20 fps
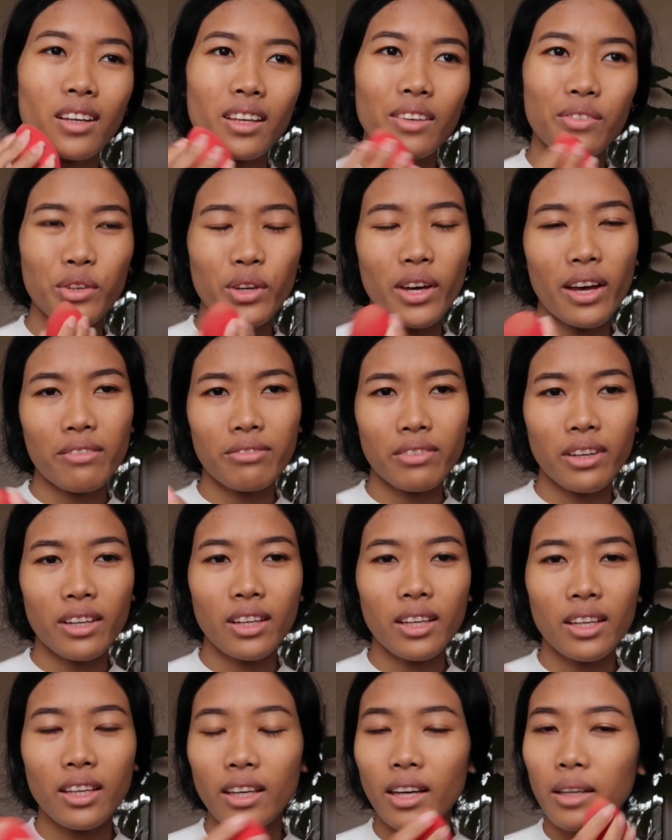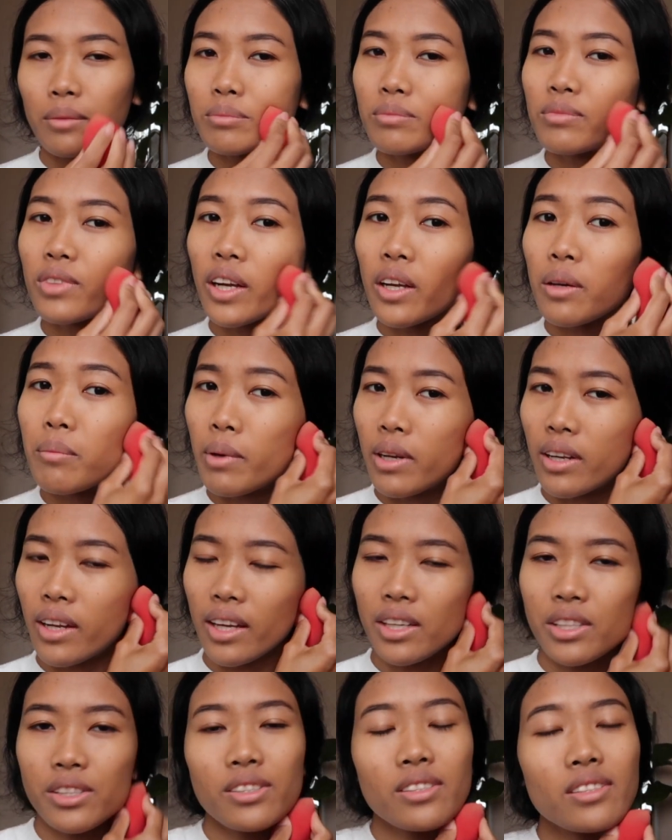If you have any
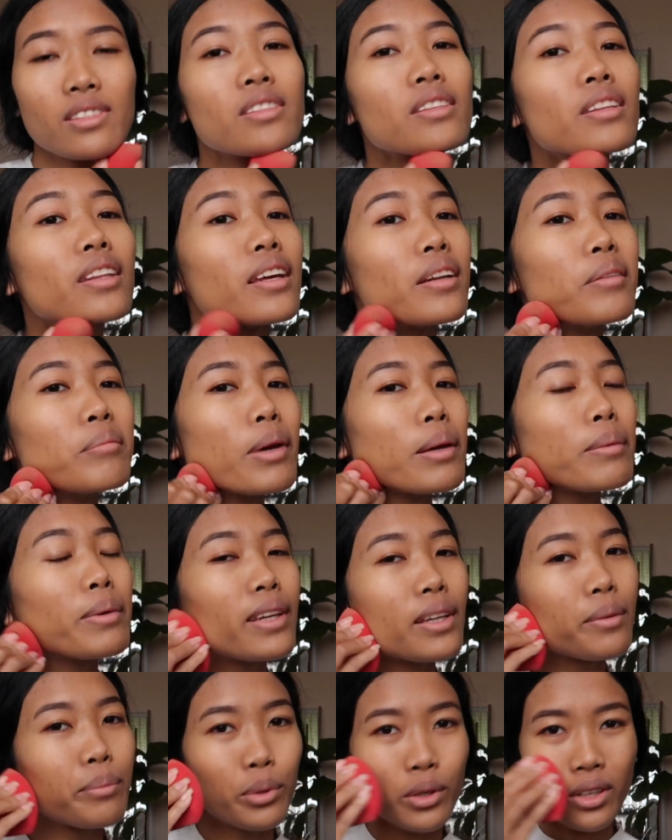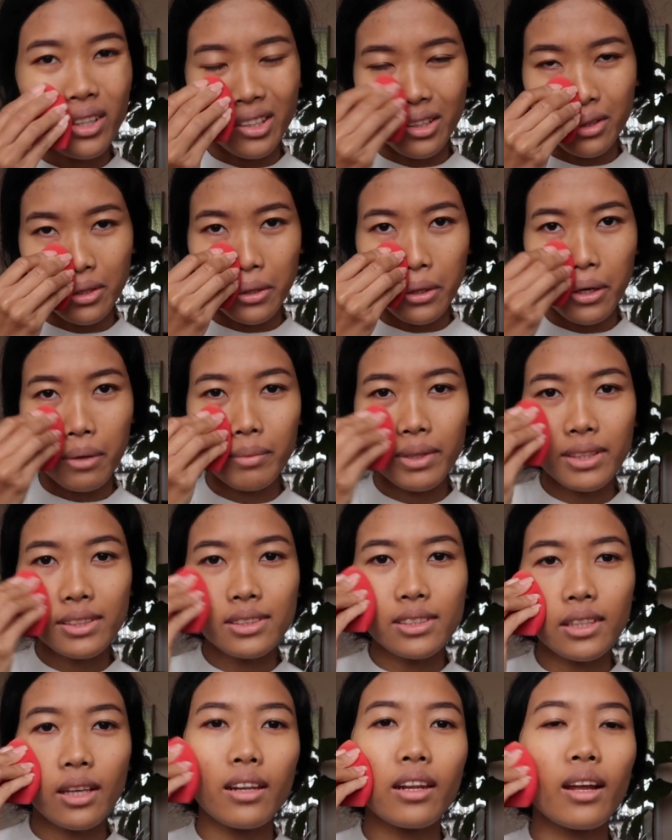recommendations, then maybe put it in the
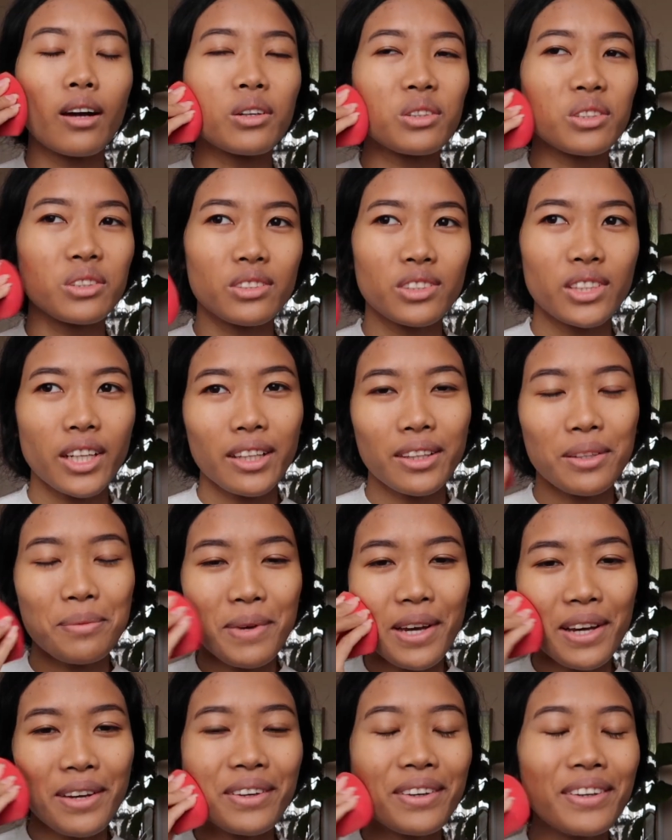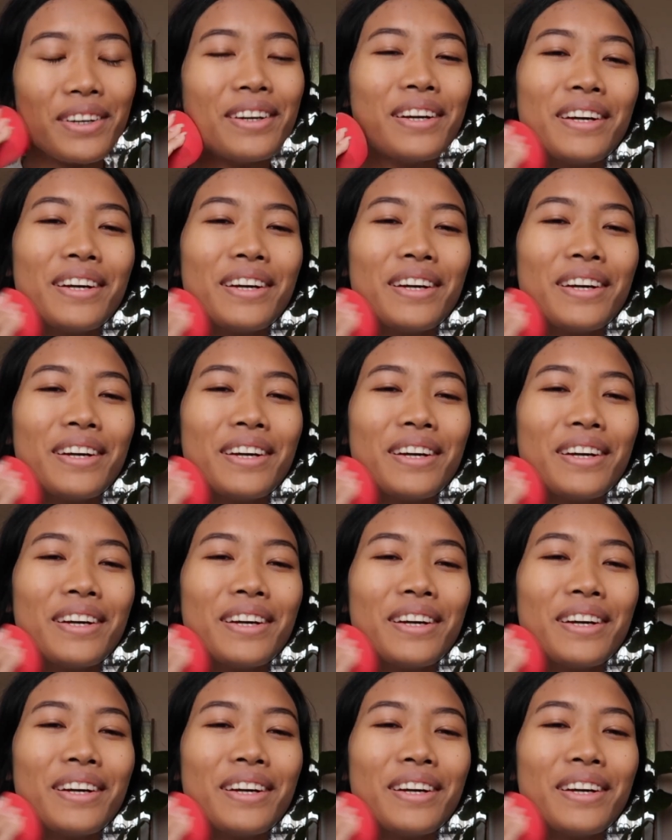comments and I'll check them out.